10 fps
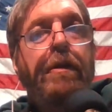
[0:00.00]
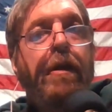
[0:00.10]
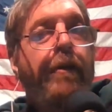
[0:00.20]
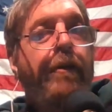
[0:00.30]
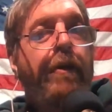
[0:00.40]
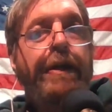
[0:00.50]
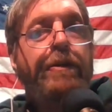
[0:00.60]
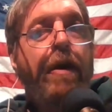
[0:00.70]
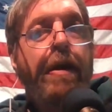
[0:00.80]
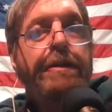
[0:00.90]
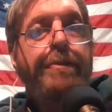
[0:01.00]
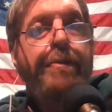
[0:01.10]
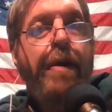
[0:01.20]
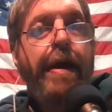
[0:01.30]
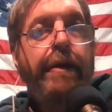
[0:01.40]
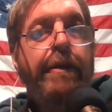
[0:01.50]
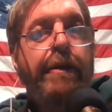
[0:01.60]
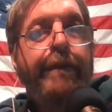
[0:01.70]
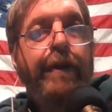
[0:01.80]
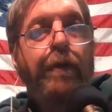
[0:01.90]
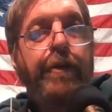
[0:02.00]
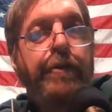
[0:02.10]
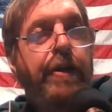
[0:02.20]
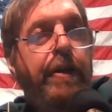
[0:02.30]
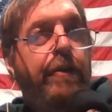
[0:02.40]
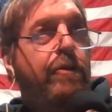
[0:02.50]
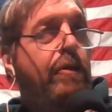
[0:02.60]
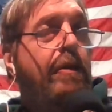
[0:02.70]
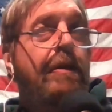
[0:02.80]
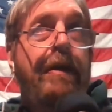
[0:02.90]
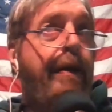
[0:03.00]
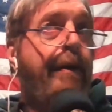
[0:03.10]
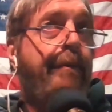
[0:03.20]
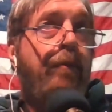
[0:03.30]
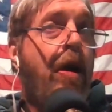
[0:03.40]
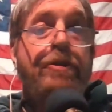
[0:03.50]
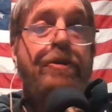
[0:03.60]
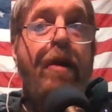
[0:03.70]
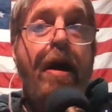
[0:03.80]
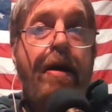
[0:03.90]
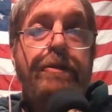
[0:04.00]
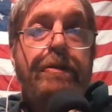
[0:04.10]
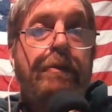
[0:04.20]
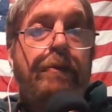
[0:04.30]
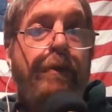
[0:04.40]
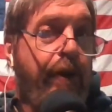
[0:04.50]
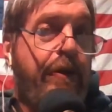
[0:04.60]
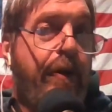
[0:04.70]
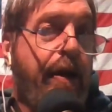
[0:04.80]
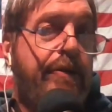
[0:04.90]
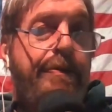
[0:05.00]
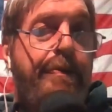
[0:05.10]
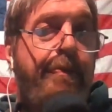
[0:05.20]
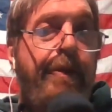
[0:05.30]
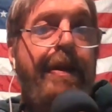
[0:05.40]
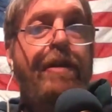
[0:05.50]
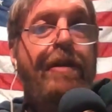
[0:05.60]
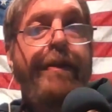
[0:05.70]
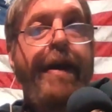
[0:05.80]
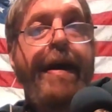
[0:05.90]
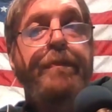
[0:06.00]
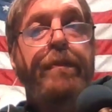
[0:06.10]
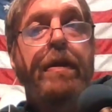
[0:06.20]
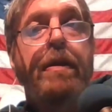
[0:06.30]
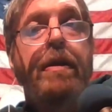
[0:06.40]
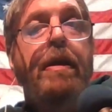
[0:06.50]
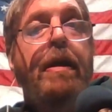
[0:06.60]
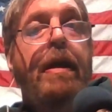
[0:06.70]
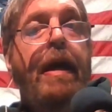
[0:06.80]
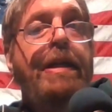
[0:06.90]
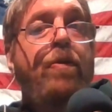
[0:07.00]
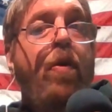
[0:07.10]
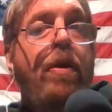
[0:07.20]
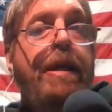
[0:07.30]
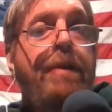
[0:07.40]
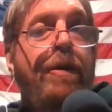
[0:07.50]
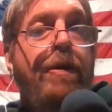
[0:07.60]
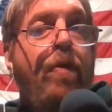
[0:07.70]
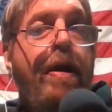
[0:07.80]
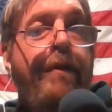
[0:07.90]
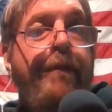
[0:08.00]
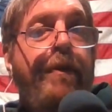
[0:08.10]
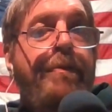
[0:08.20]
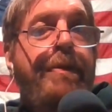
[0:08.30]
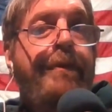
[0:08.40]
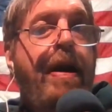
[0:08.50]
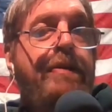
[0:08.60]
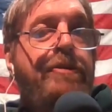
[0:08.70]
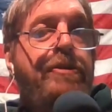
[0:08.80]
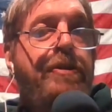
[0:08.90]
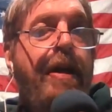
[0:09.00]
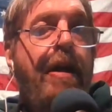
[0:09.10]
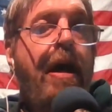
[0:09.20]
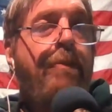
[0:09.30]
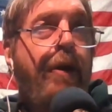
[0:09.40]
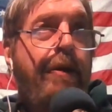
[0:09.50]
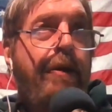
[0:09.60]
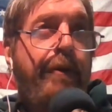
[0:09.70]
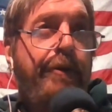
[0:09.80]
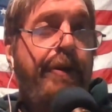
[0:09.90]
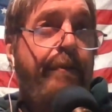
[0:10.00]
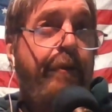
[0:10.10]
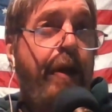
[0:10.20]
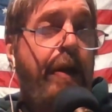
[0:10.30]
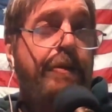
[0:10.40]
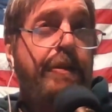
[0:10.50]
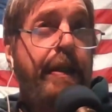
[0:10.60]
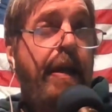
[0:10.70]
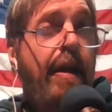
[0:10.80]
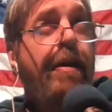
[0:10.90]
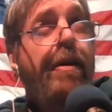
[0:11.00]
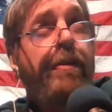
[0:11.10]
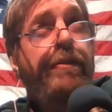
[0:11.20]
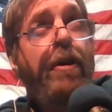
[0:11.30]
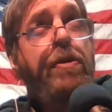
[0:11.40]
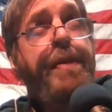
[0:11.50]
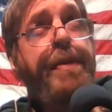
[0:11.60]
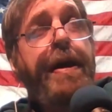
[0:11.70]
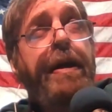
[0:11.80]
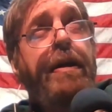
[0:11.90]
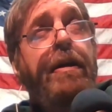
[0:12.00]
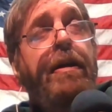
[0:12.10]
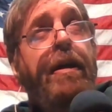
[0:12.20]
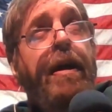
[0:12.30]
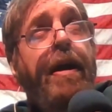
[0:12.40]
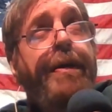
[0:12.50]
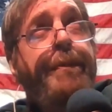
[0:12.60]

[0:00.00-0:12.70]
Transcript: other electronics that might interfere with the signal, washer dryers, refrigerators, things like that. And you want to keep it away from devices that operate on the same frequency. So you may, I